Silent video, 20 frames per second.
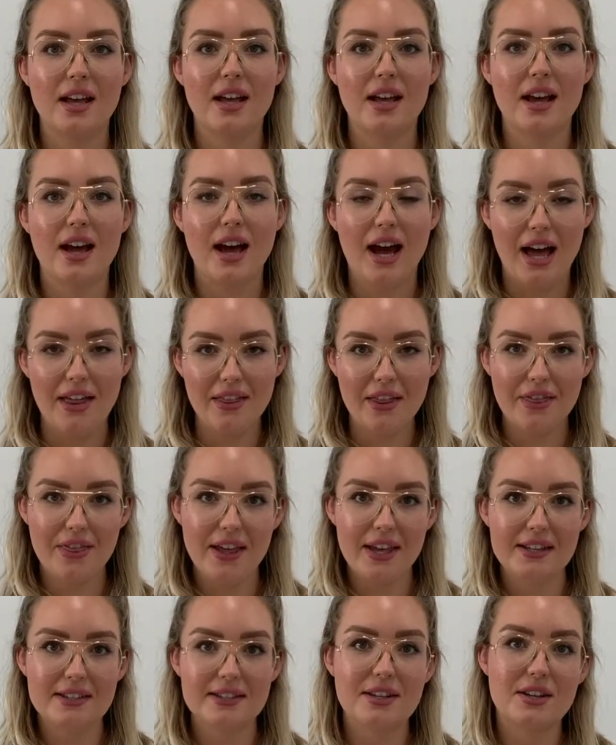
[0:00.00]
Other
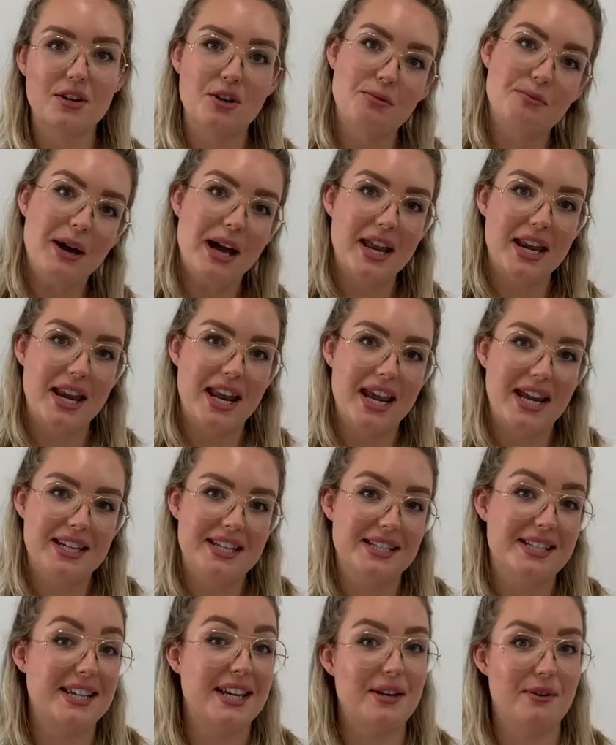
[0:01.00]
things that you might need to
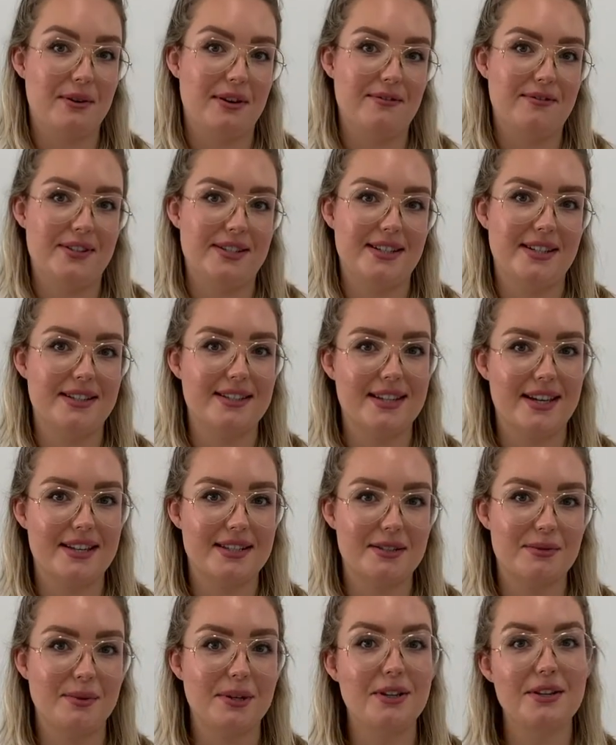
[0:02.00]
set you up for
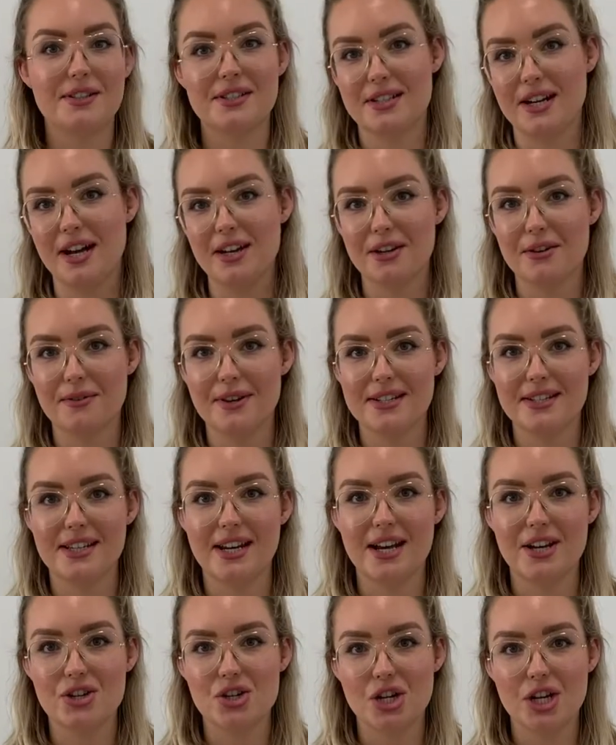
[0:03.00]
success when you start your resin
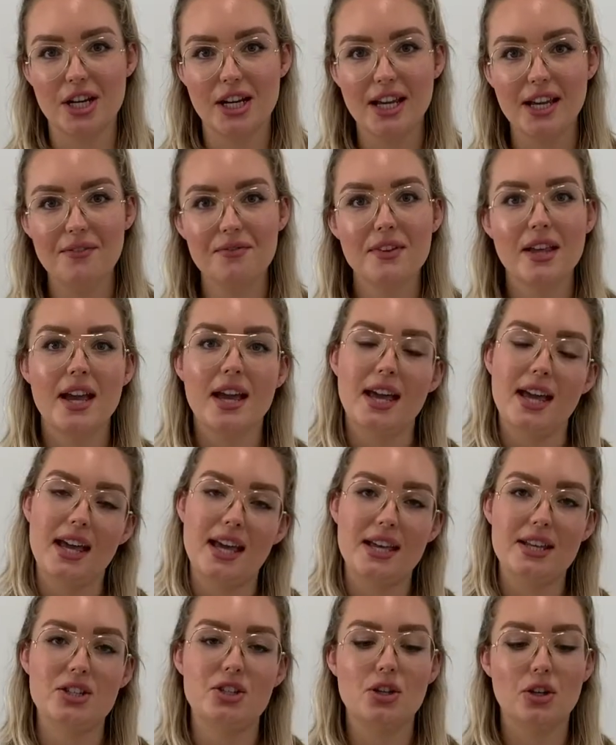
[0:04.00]
art journey
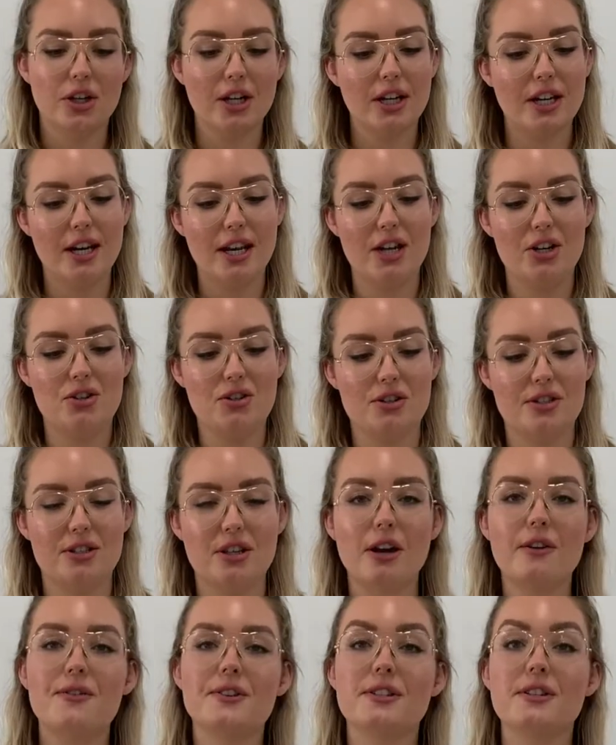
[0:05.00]
is you're going to need your
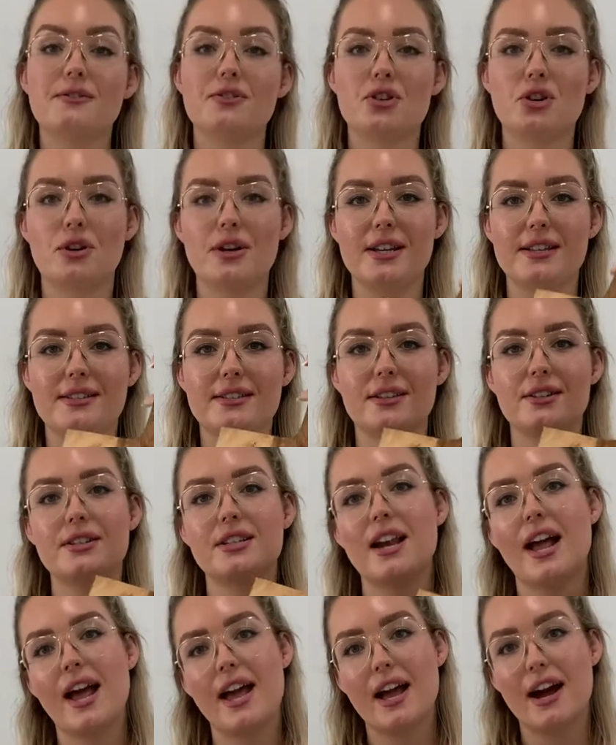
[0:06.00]
surface of choice. So
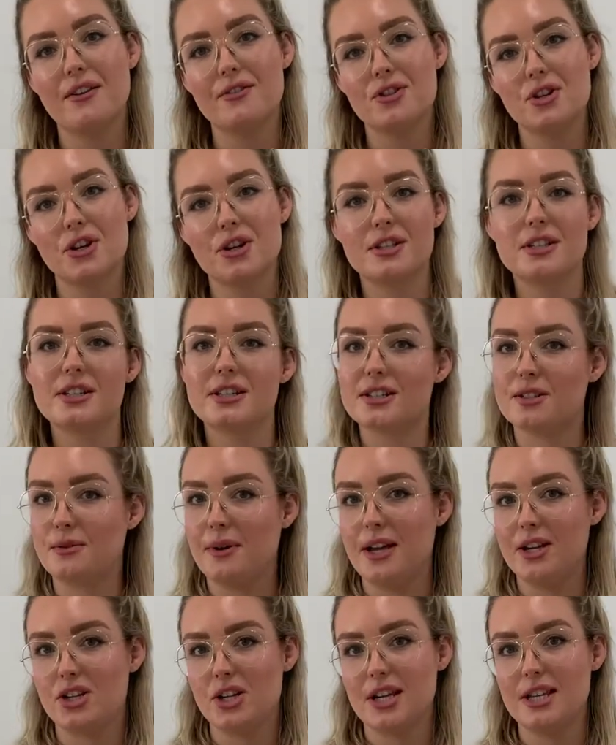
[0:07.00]
today I've chosen a
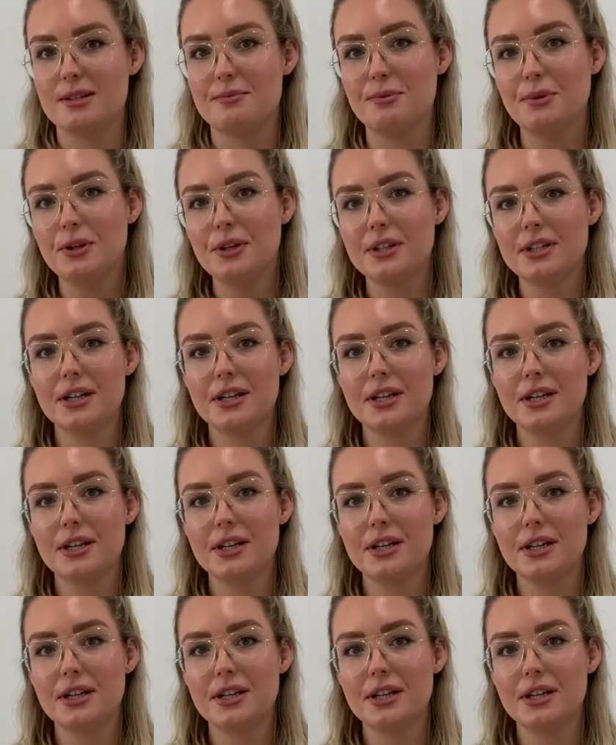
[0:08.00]
square cheese board.